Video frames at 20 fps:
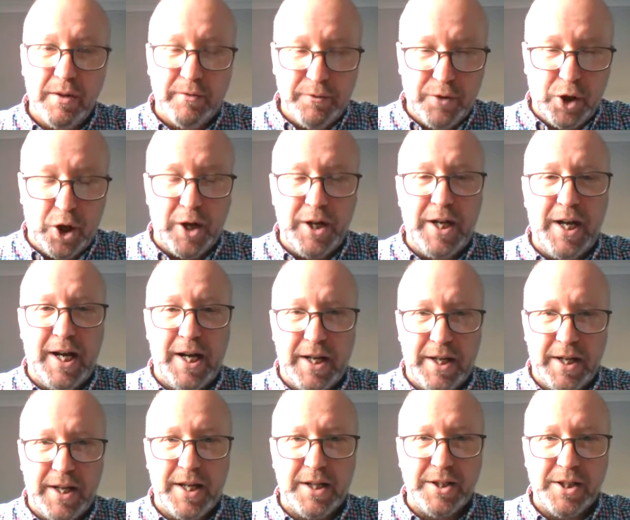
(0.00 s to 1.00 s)
They've done
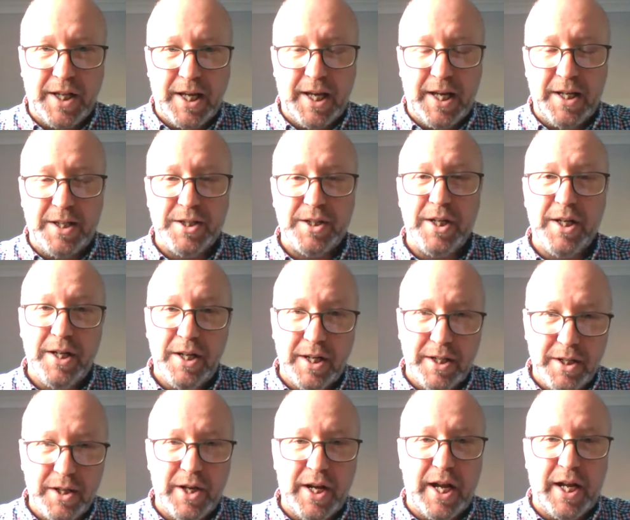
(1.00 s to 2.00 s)
that in this case,
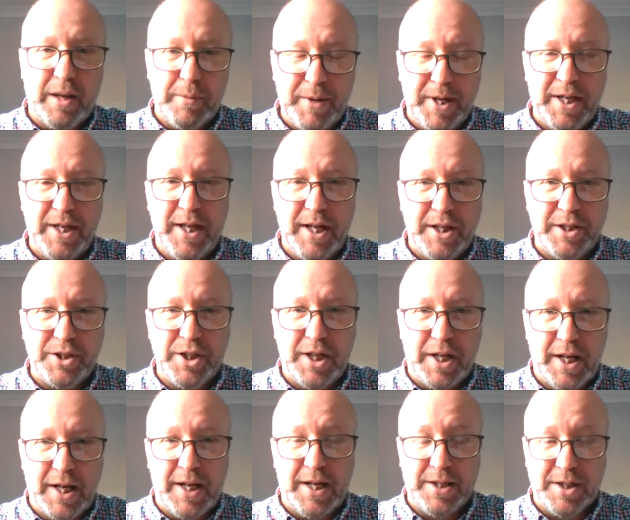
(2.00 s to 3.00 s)
and the
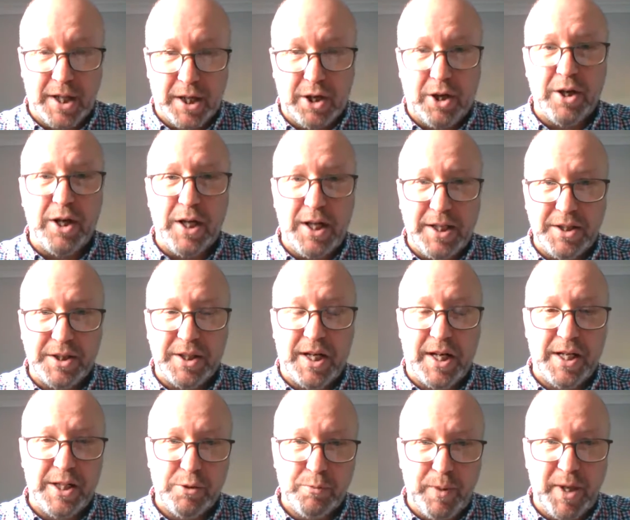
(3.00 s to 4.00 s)
recommendation as it currently
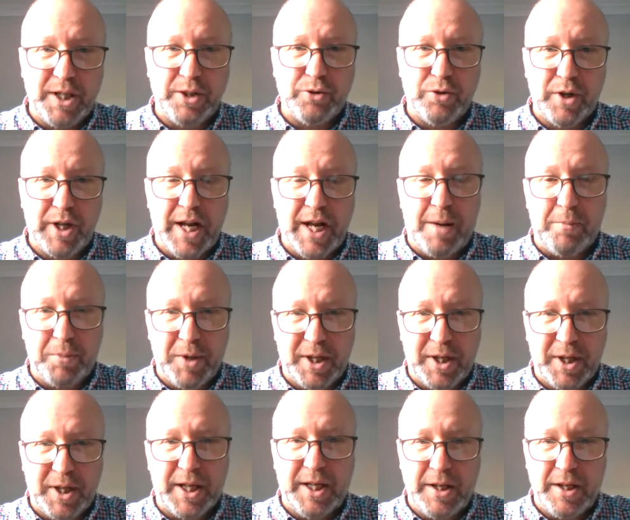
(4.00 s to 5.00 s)
stands, based on the
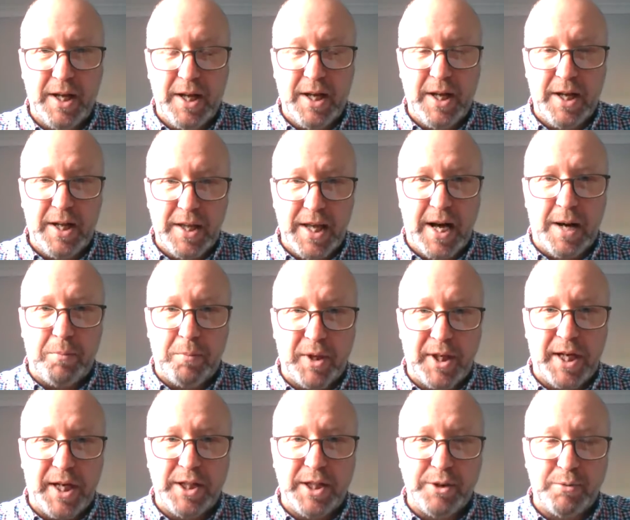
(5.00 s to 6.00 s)

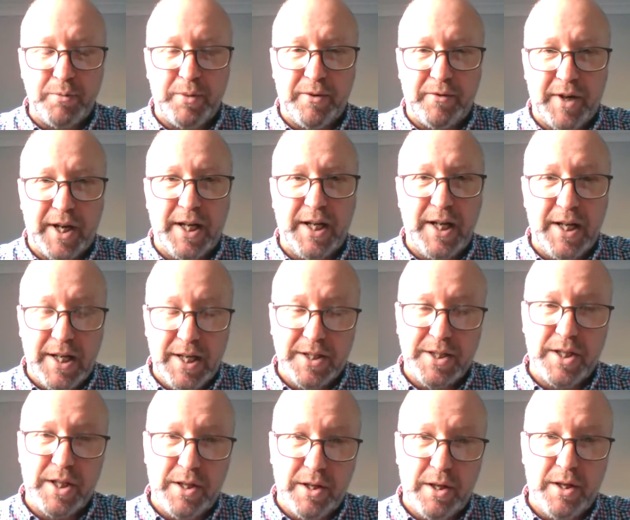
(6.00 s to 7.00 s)
application provided,
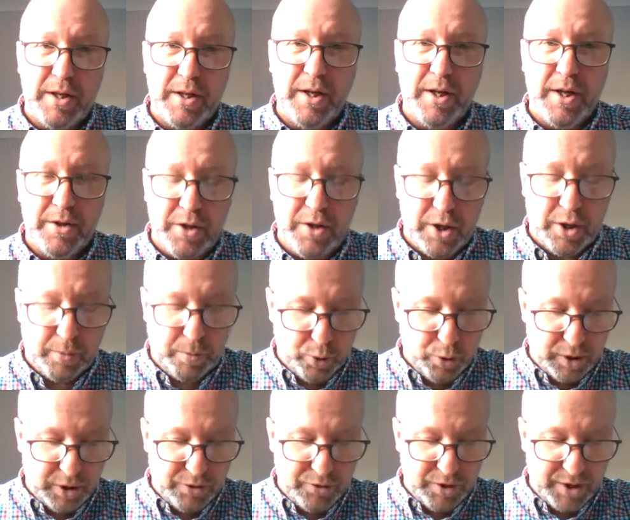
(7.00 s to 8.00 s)
is that the
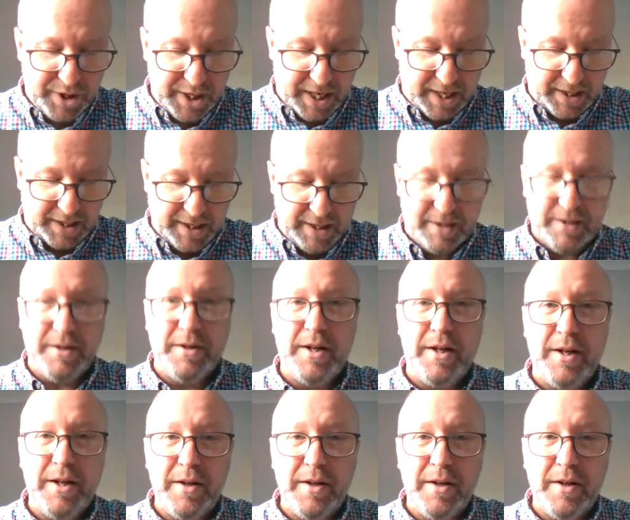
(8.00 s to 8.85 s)
report is rejected.